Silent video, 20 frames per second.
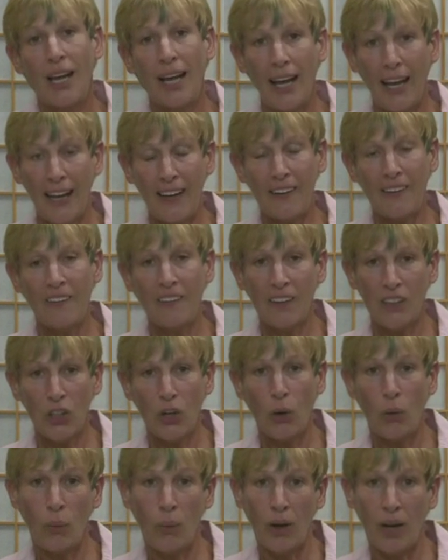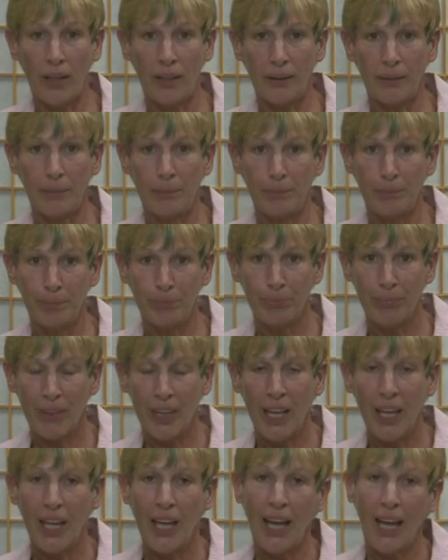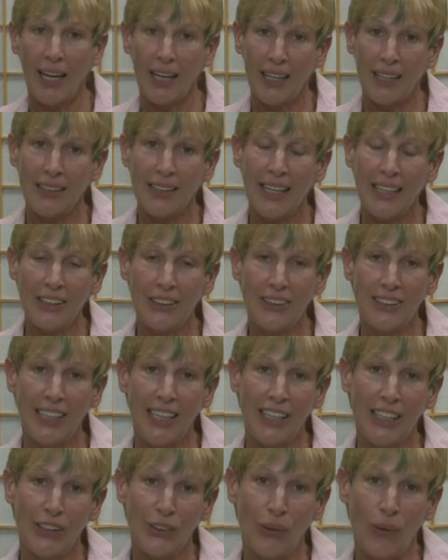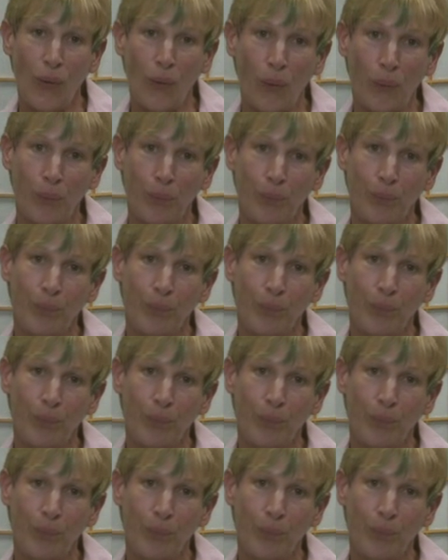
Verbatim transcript: and the koan. And I let you take it home.